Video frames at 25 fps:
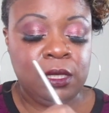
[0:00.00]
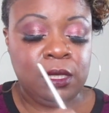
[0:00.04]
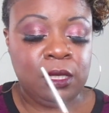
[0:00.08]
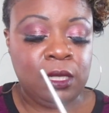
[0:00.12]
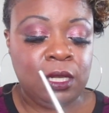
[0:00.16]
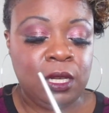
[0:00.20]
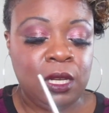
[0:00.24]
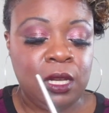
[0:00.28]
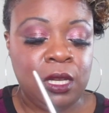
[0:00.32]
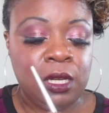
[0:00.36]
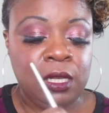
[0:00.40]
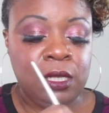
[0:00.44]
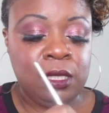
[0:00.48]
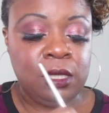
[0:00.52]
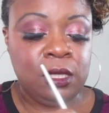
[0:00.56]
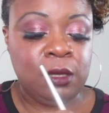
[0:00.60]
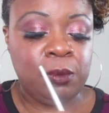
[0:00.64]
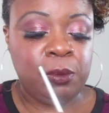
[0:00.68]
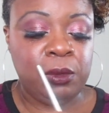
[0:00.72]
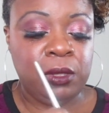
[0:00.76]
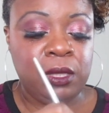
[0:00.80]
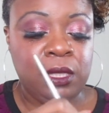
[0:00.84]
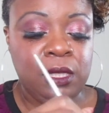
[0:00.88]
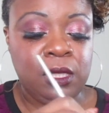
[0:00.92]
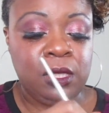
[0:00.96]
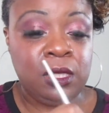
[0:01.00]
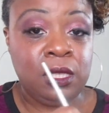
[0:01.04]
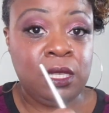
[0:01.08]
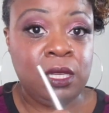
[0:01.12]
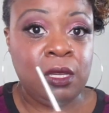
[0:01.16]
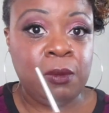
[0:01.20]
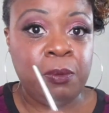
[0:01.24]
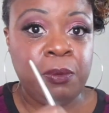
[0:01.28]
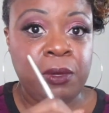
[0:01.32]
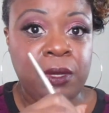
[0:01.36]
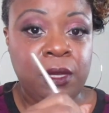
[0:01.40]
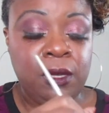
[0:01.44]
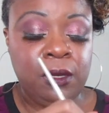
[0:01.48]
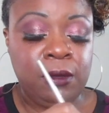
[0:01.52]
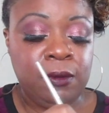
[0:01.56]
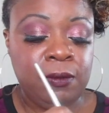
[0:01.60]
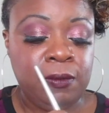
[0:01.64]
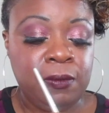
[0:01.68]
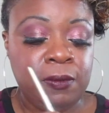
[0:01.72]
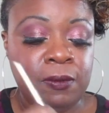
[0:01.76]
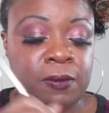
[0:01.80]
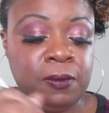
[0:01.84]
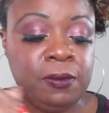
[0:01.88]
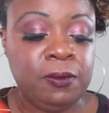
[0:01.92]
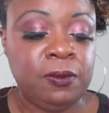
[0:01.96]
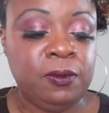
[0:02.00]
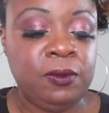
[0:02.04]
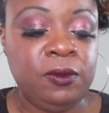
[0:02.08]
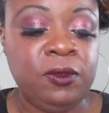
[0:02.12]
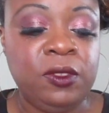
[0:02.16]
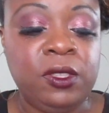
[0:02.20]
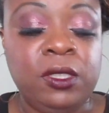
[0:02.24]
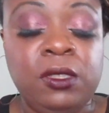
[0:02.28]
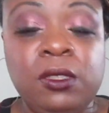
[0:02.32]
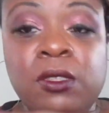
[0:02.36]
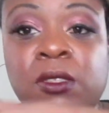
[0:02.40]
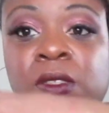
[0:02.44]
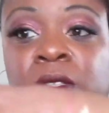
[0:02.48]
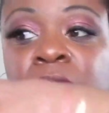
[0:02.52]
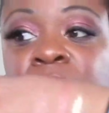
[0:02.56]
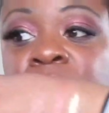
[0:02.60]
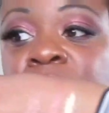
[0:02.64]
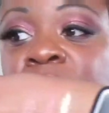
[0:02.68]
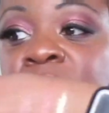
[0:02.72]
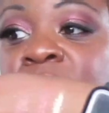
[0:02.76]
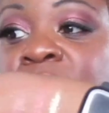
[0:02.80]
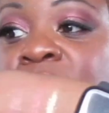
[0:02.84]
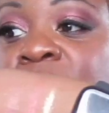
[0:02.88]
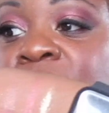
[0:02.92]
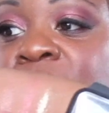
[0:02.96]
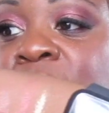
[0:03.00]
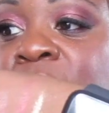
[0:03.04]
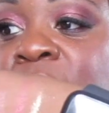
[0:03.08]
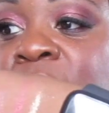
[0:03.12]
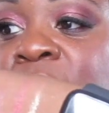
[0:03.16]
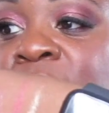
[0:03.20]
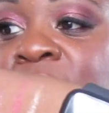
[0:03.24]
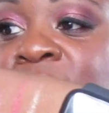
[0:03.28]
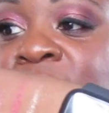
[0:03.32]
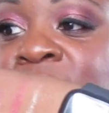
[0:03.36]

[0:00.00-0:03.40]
Kind of dipping the tip in. So you see,